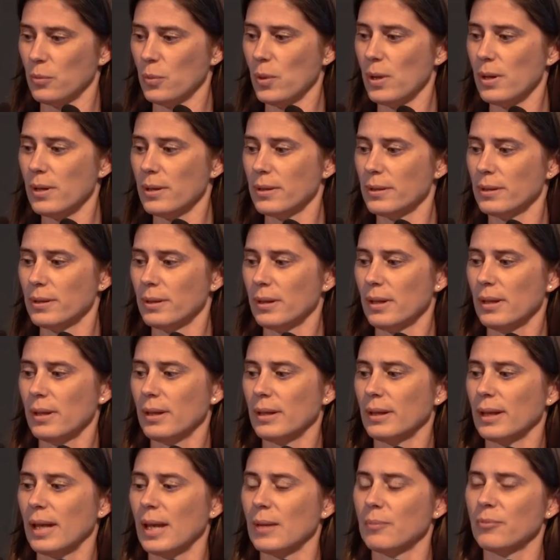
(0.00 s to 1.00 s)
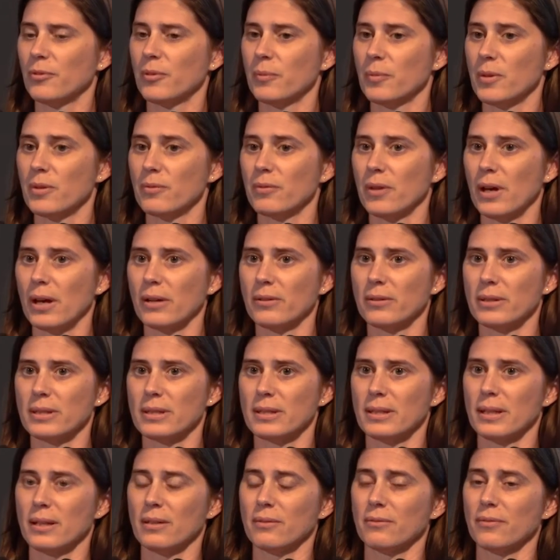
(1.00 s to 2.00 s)
one came from the
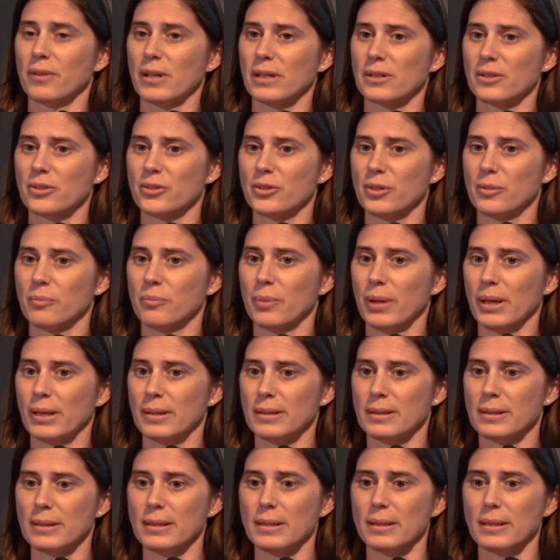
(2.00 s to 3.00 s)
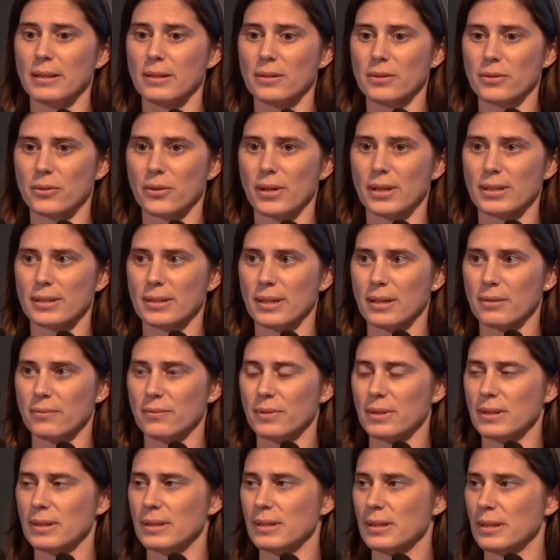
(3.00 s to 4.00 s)
virus that infects chimpanzees, or S I
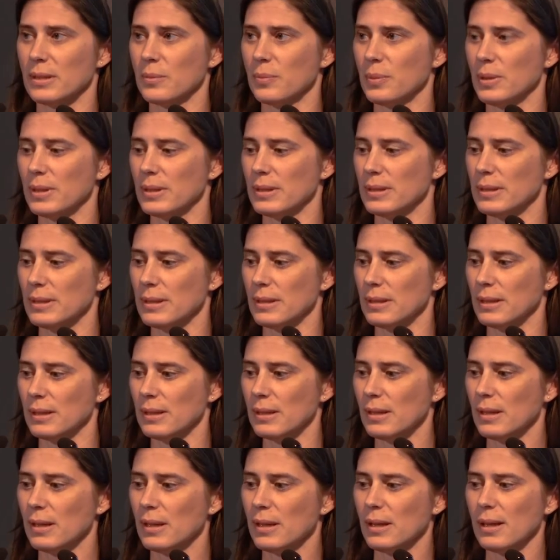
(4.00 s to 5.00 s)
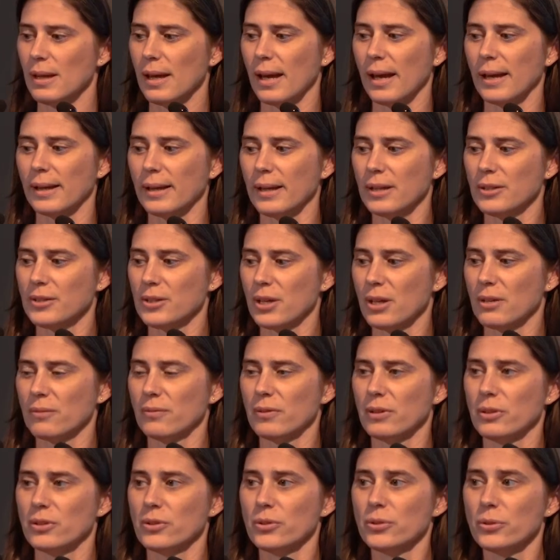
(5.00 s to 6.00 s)
V C P Z, and H I
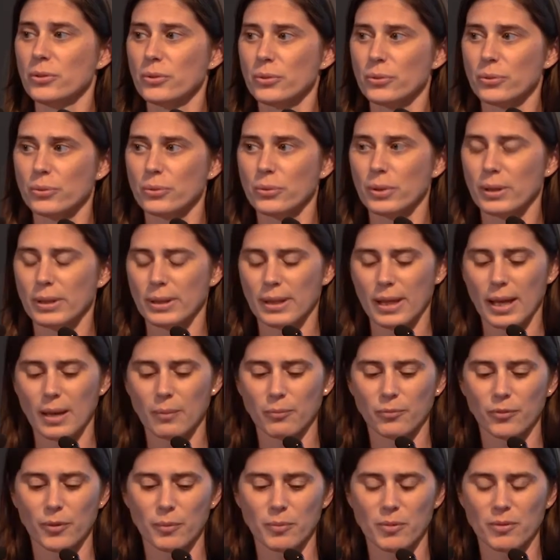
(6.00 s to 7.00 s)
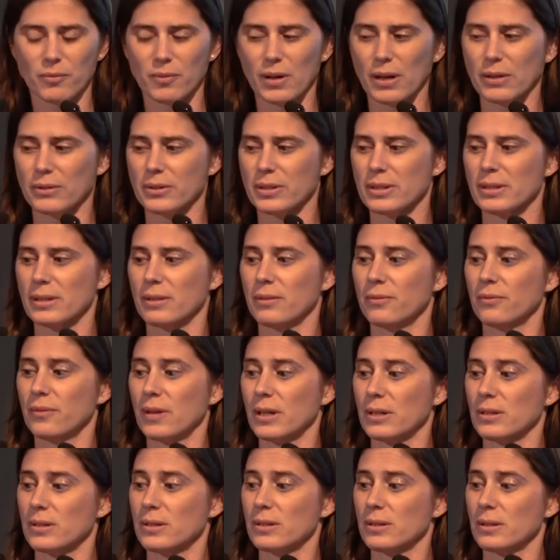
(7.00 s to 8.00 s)
V two came from the virus that
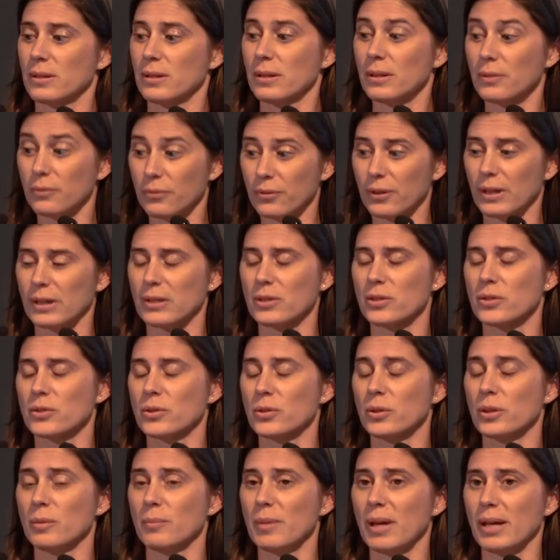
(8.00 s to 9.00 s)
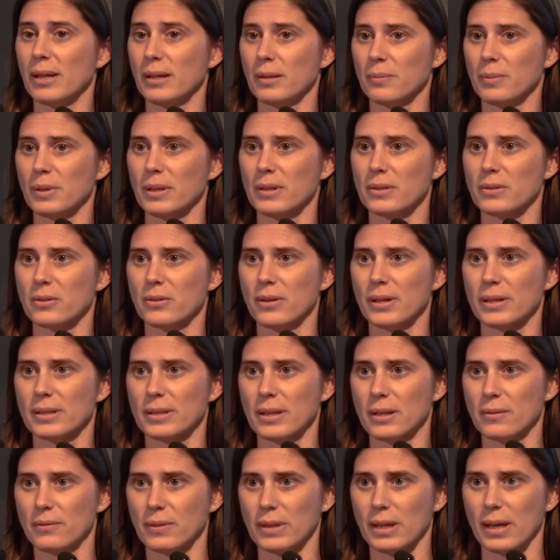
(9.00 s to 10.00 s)
infects, infects pseudomangabees, or
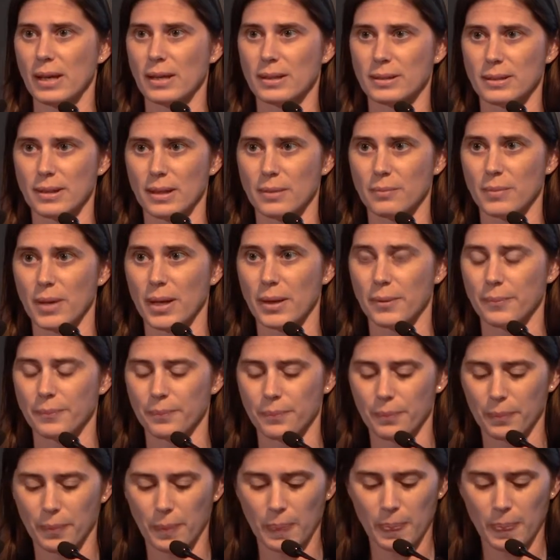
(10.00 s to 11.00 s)
S I V S M M.